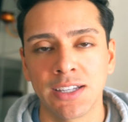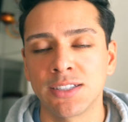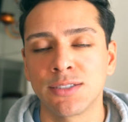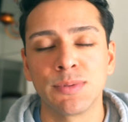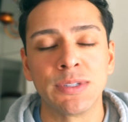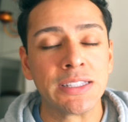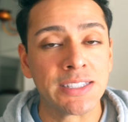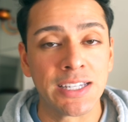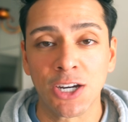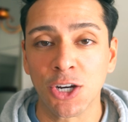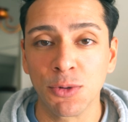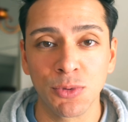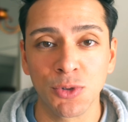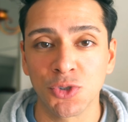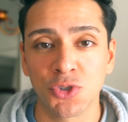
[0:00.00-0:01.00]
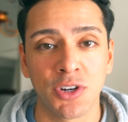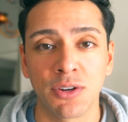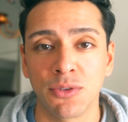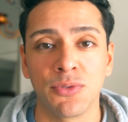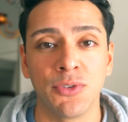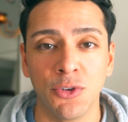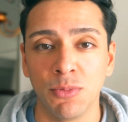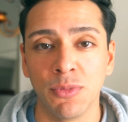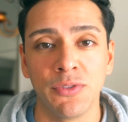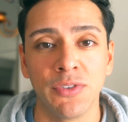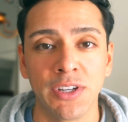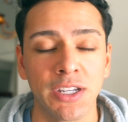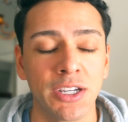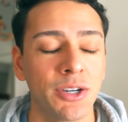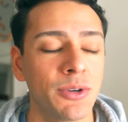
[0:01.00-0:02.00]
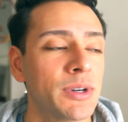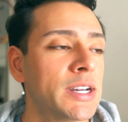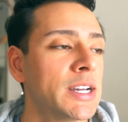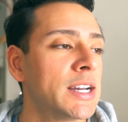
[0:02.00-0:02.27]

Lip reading: It's been terrible trying to film a video.